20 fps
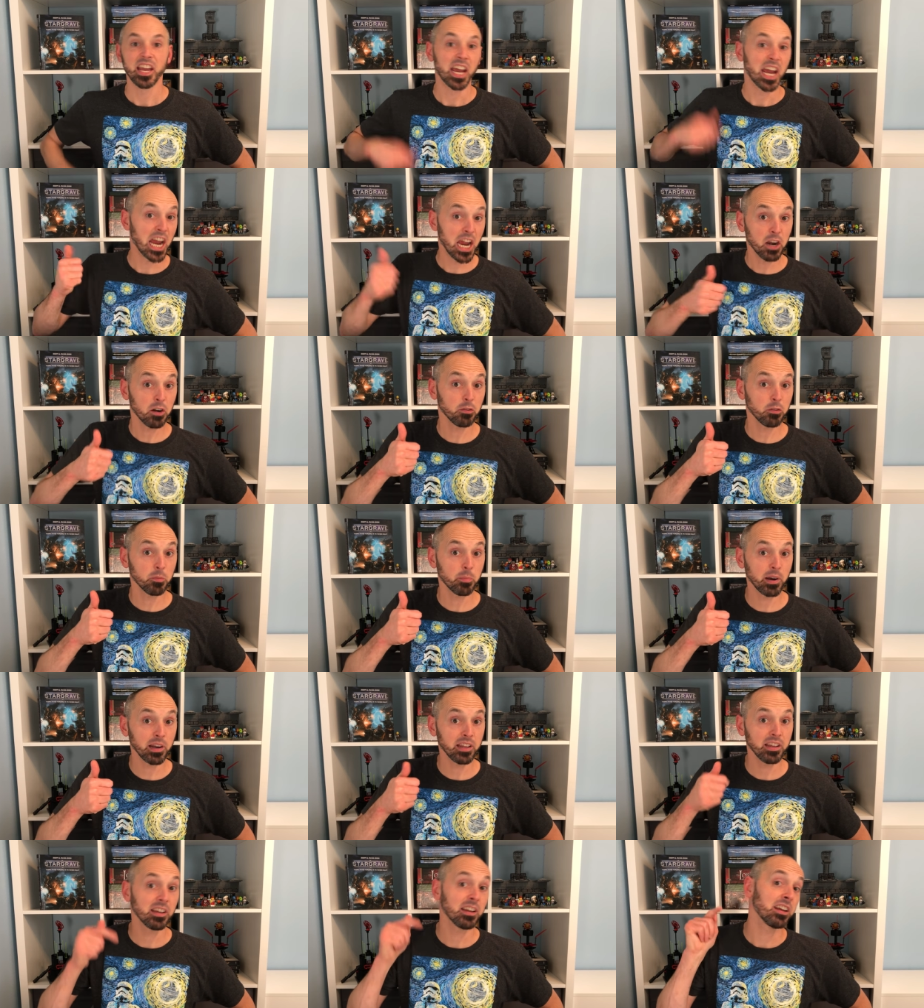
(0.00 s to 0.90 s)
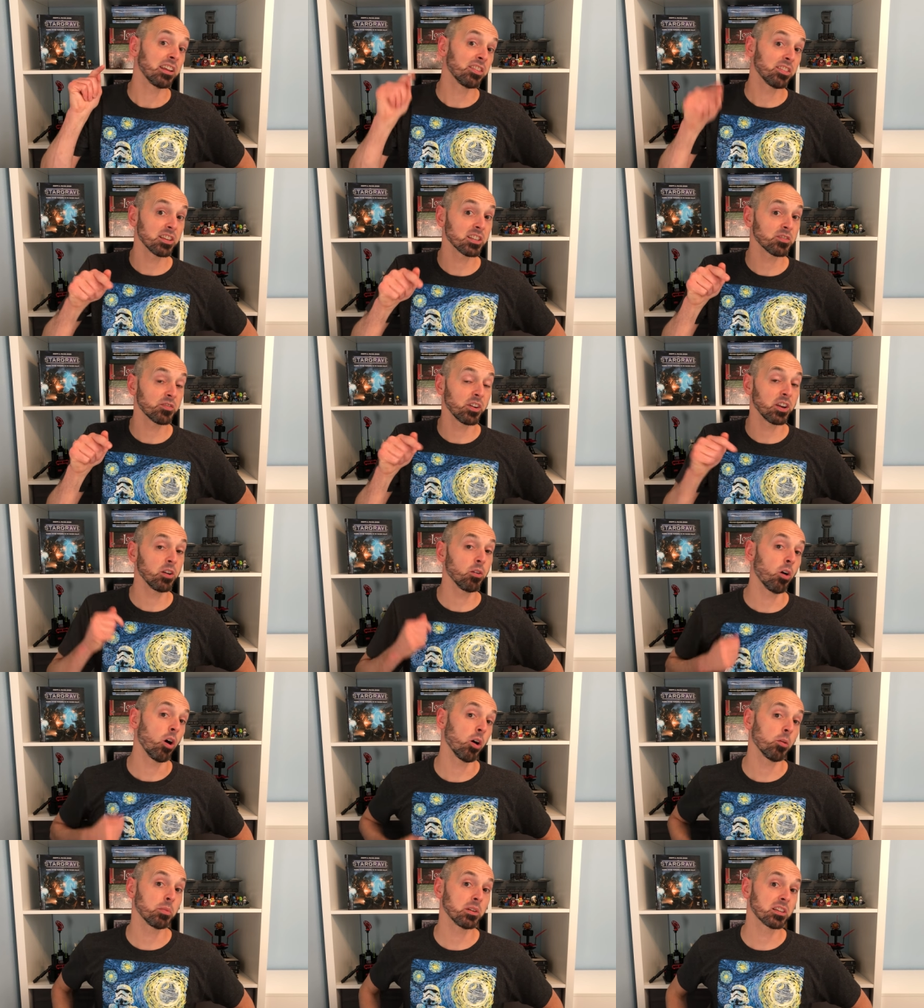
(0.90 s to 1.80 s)
Hey everybody, in this video
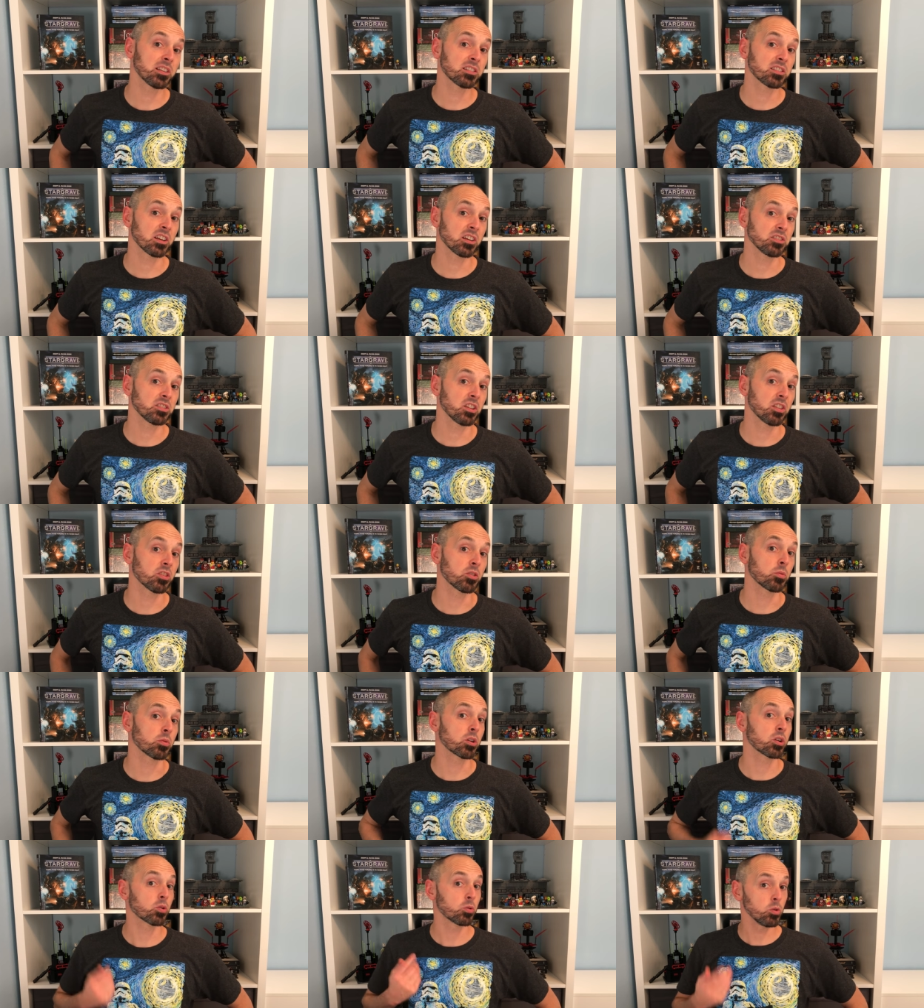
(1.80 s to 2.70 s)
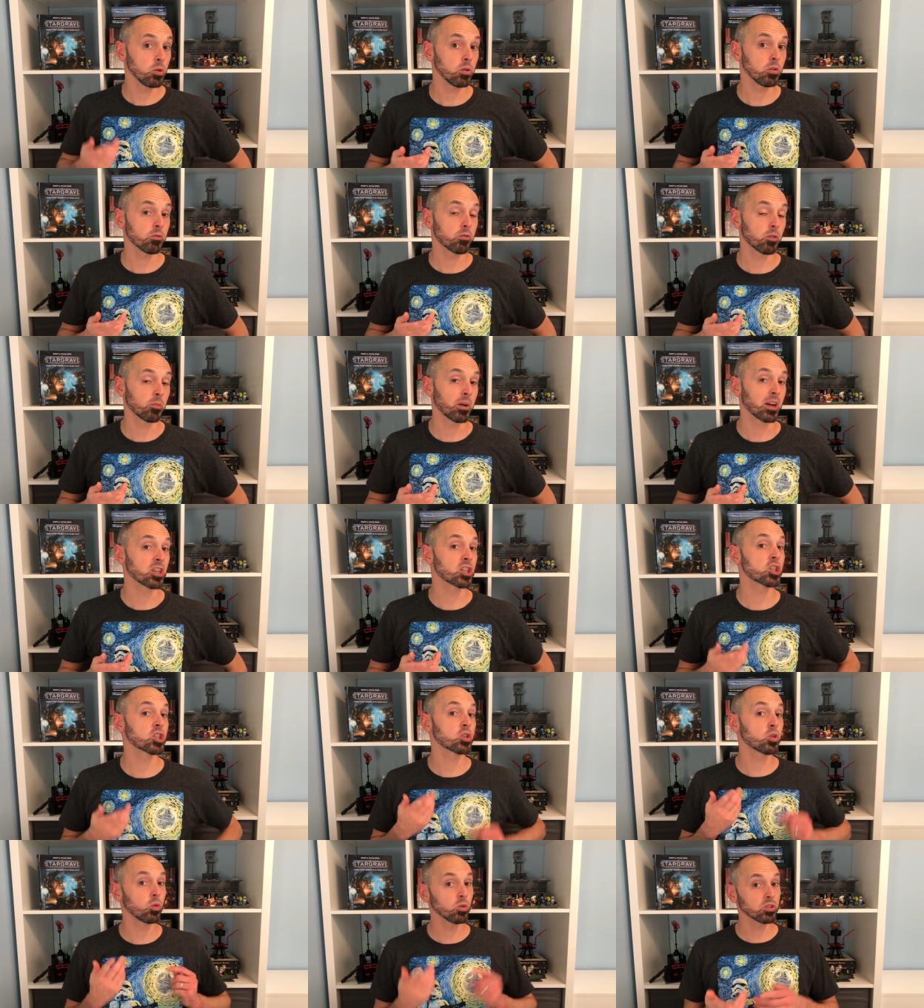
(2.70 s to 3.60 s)
I'll be discussing the recruit for my
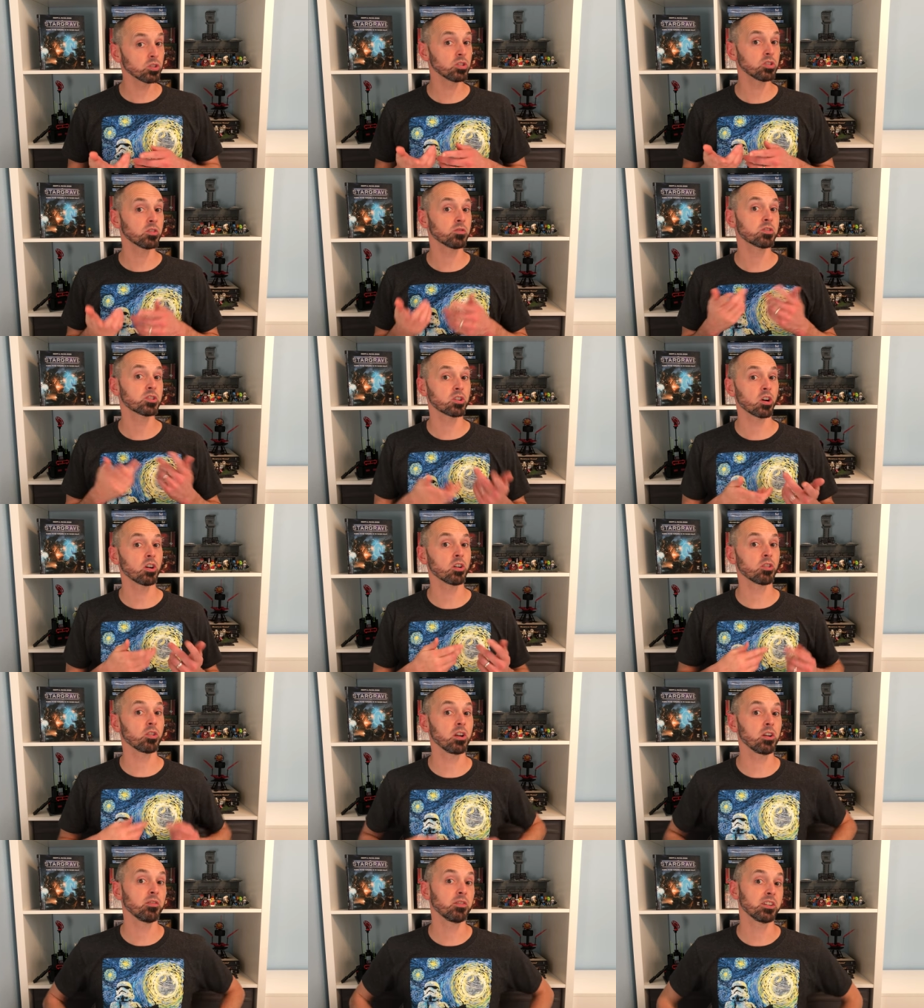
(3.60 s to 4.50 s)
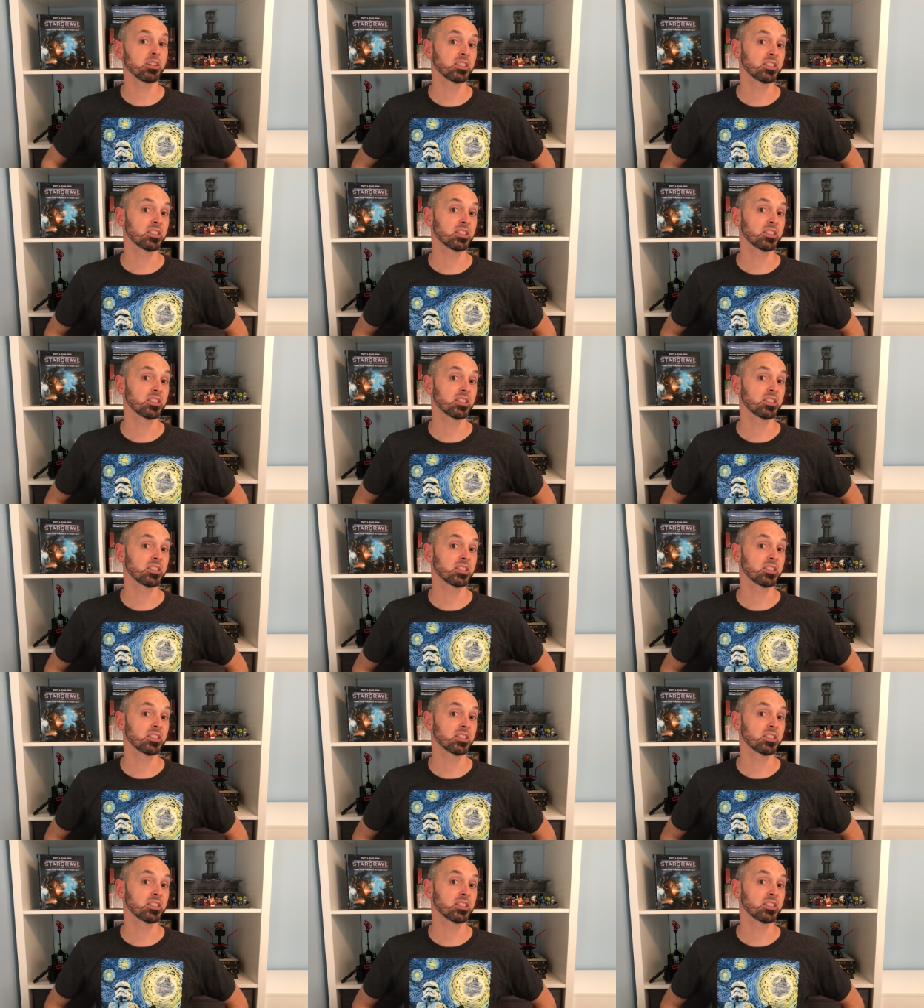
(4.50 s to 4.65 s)
Soldiers of Stargrave